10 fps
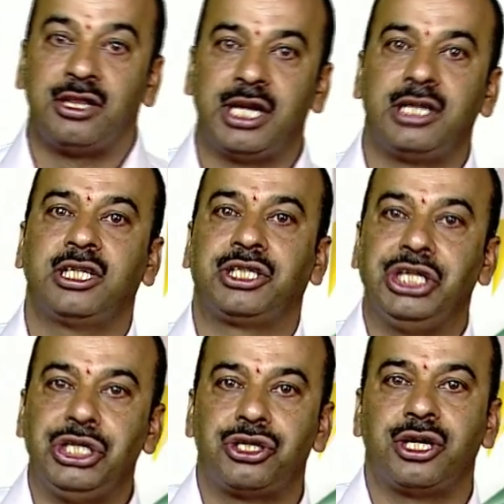Then the
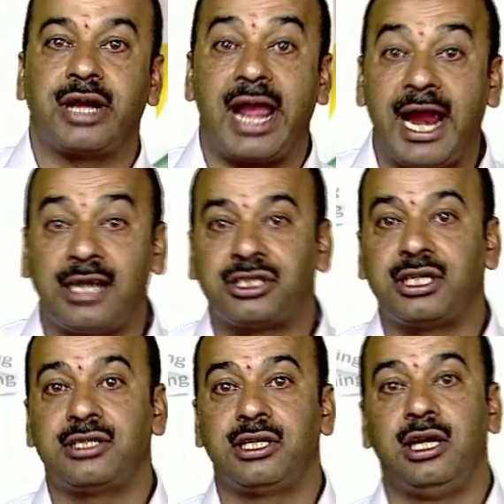teacher
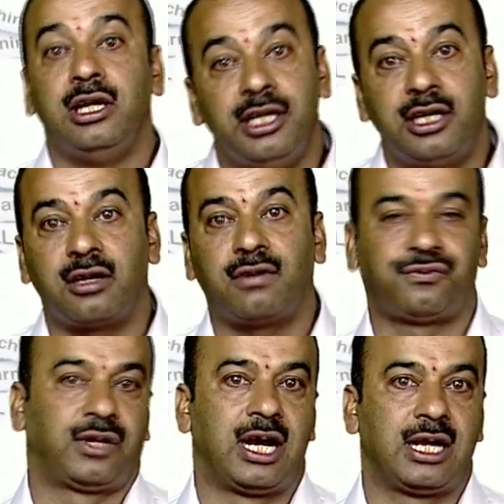acts as a leader
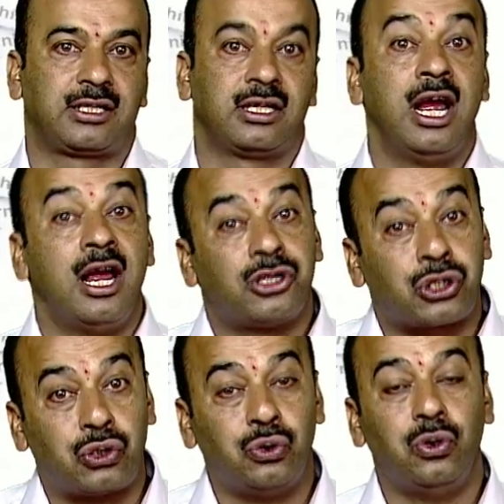of class,
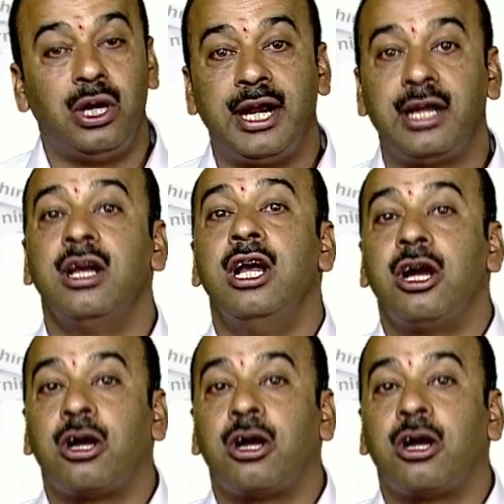school and